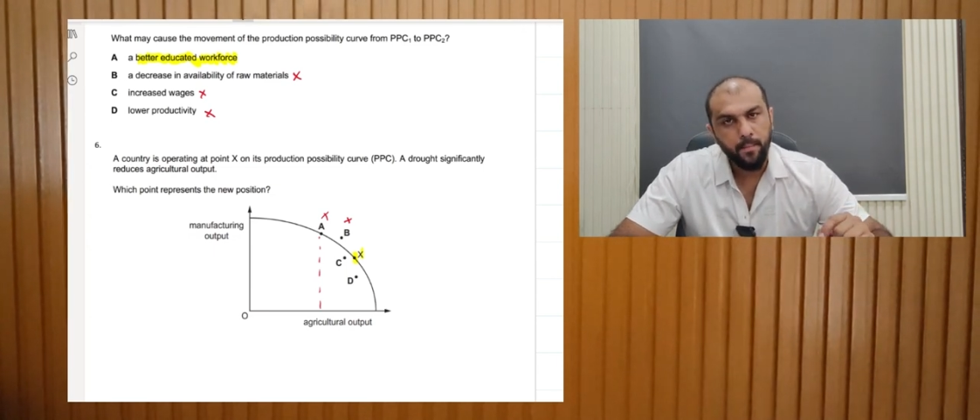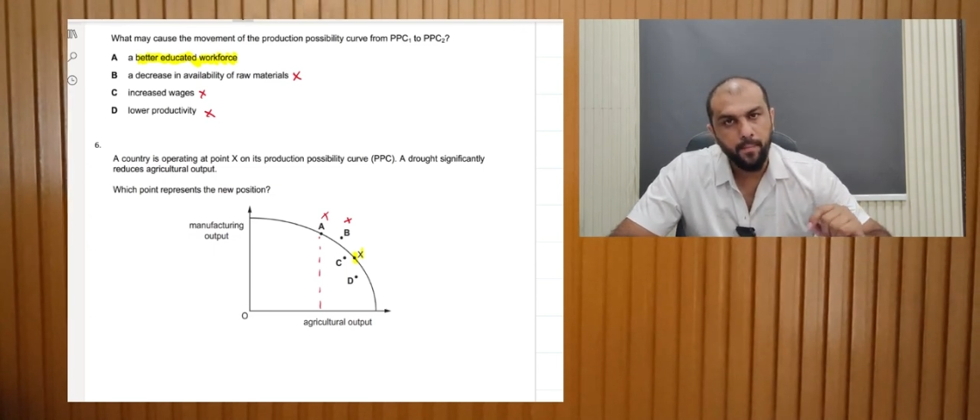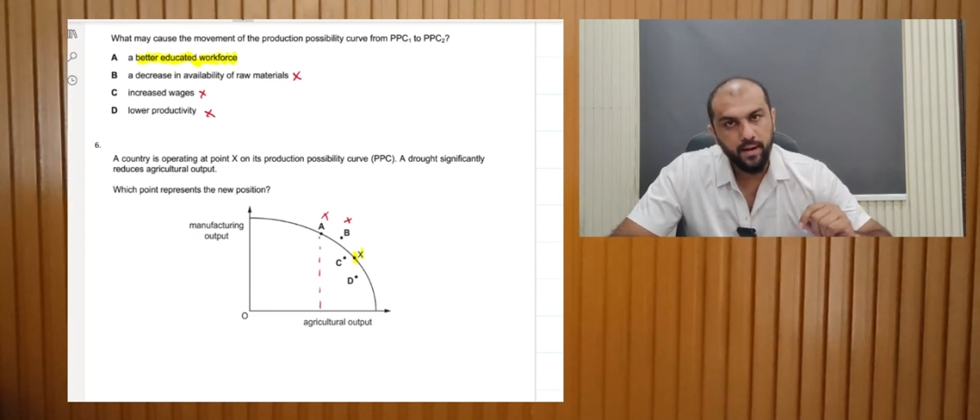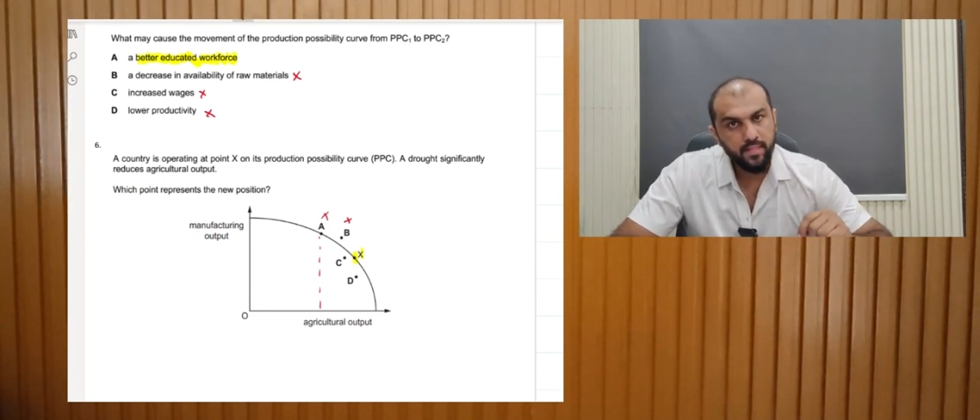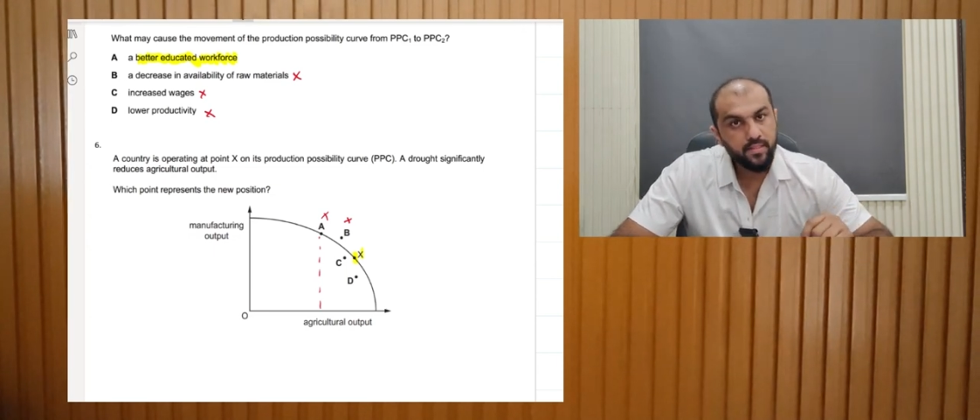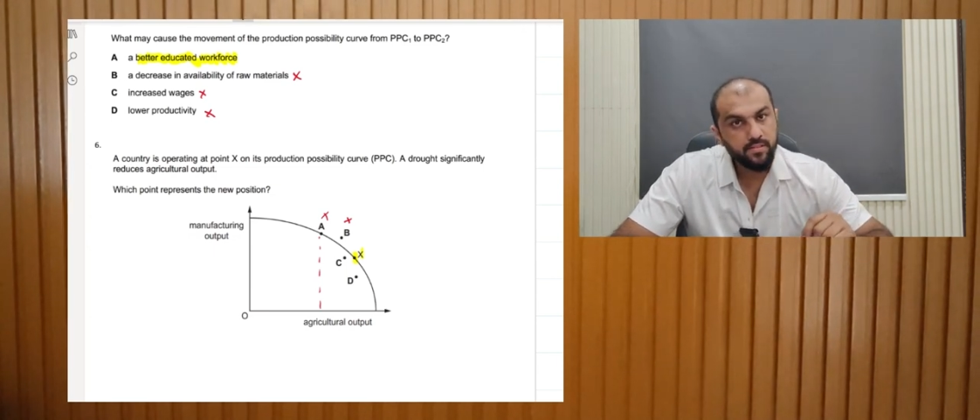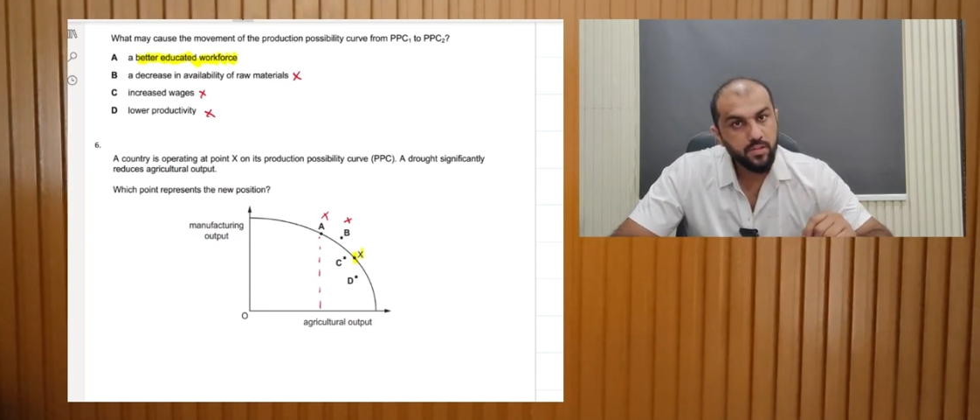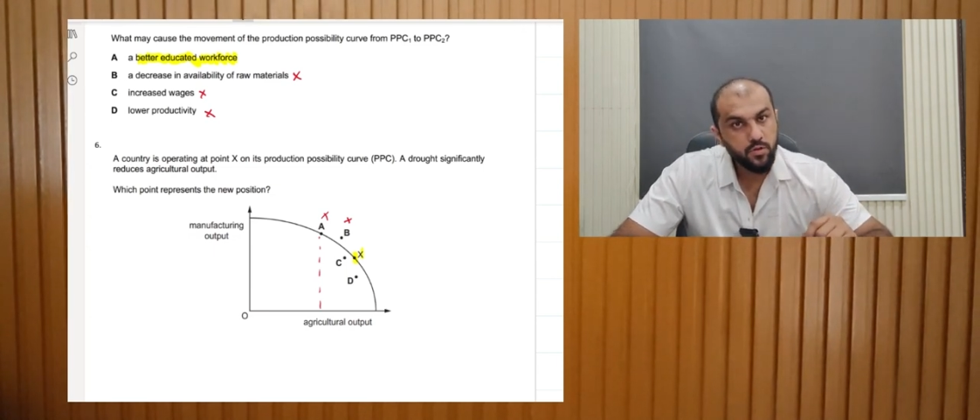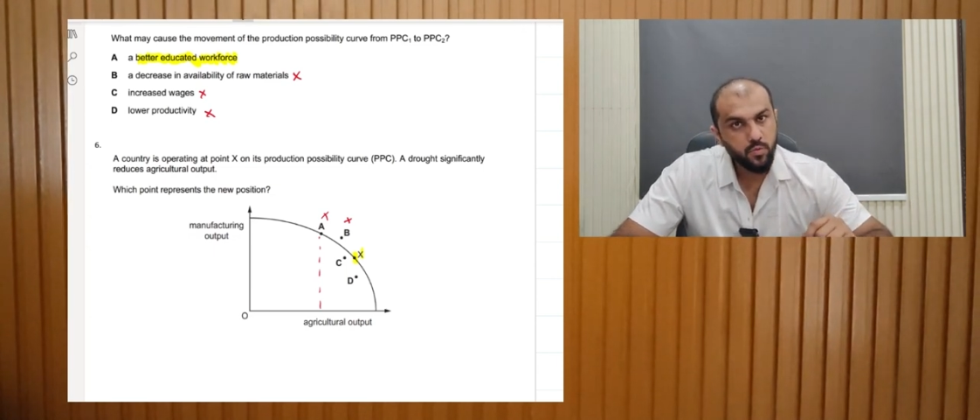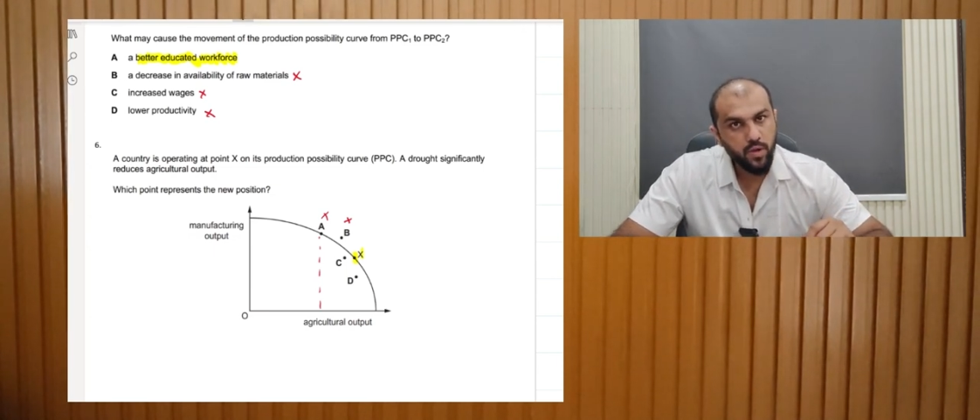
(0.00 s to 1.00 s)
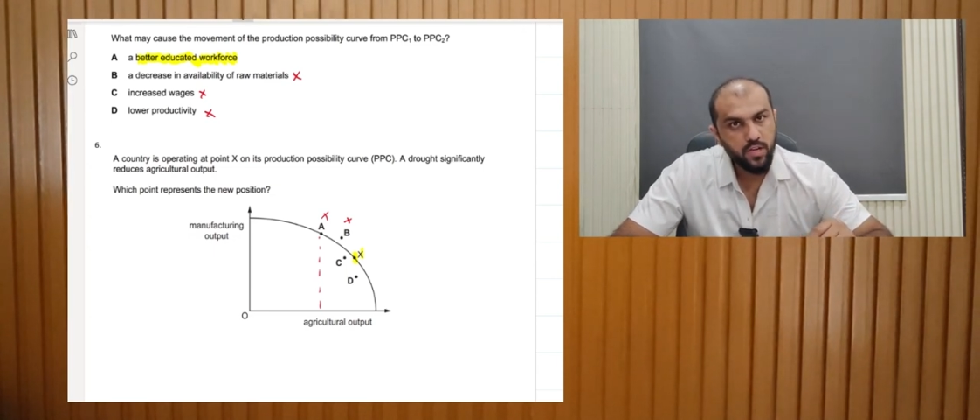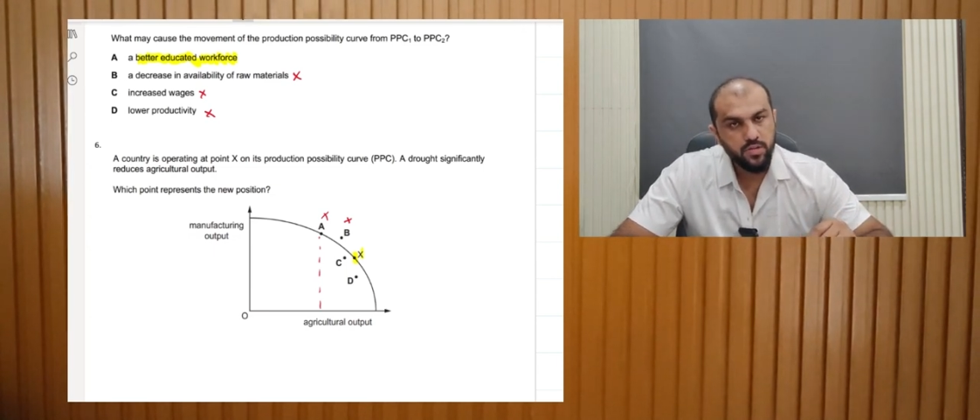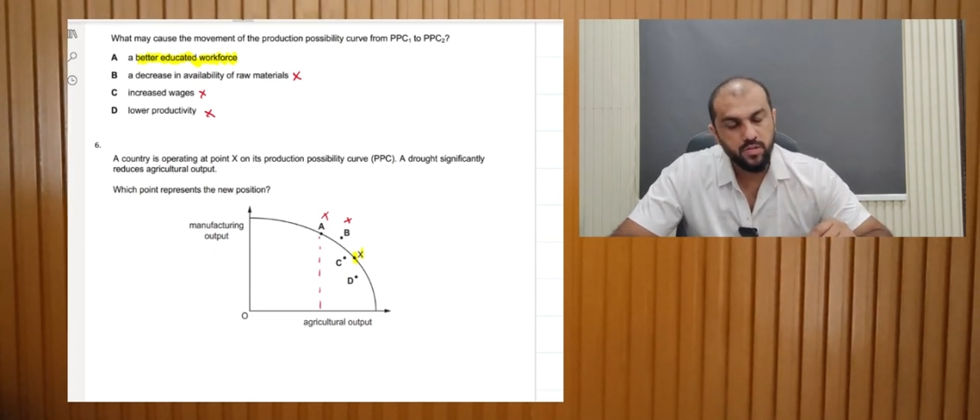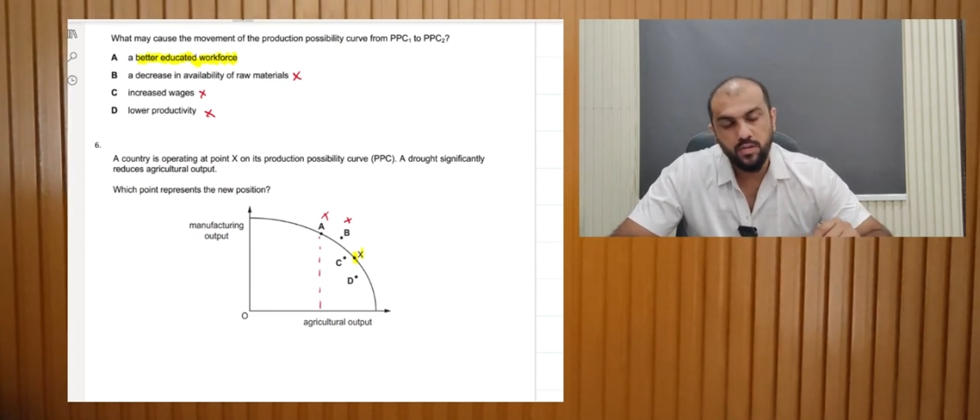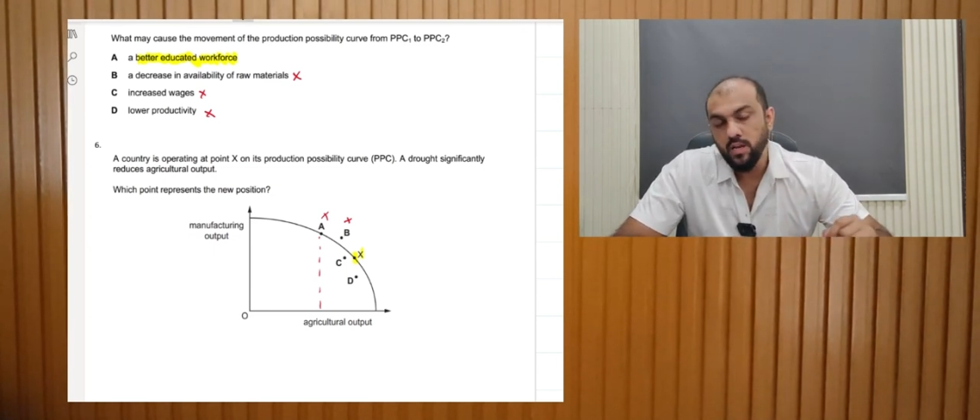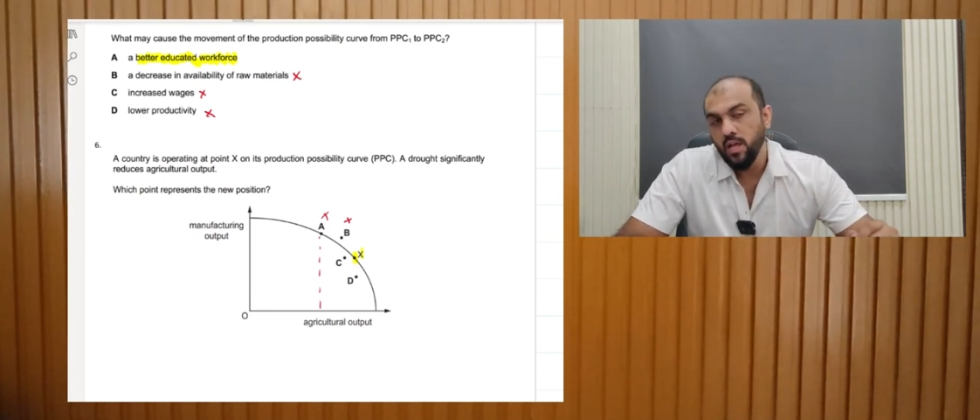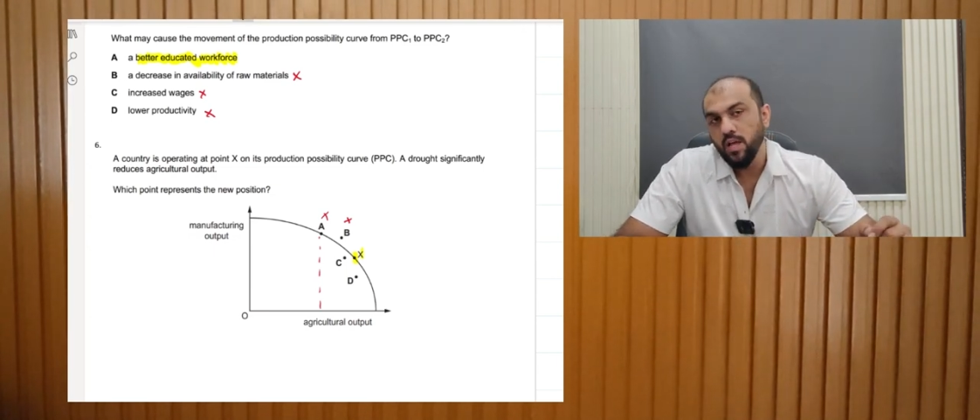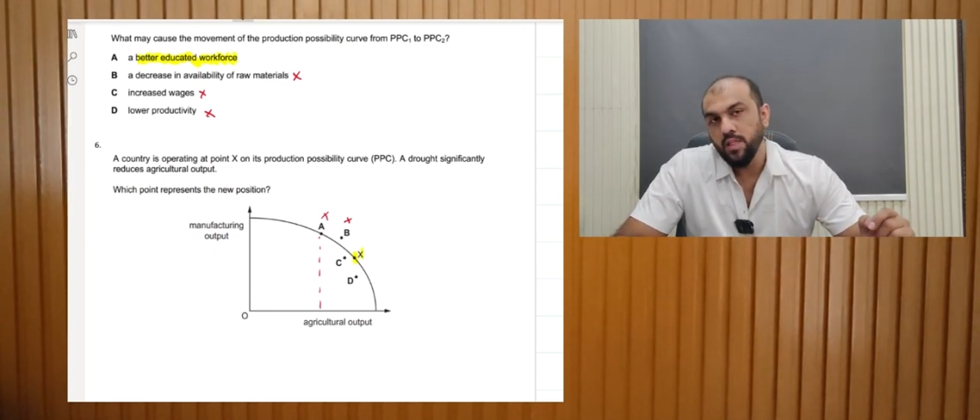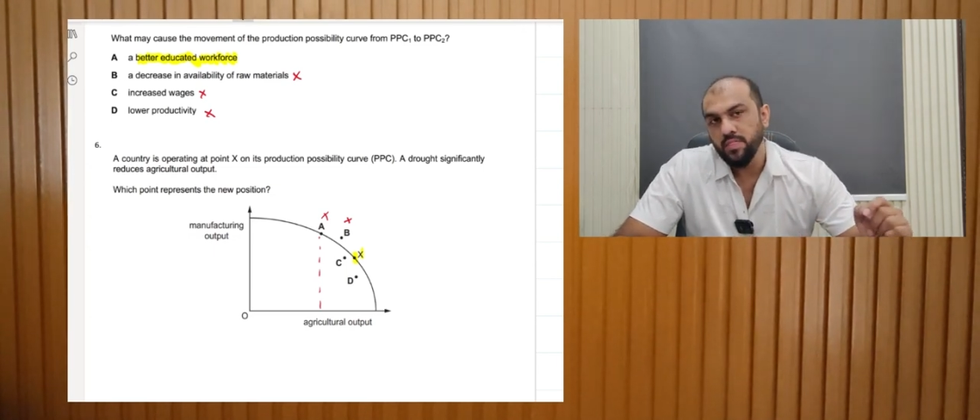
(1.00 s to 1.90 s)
But in the situation,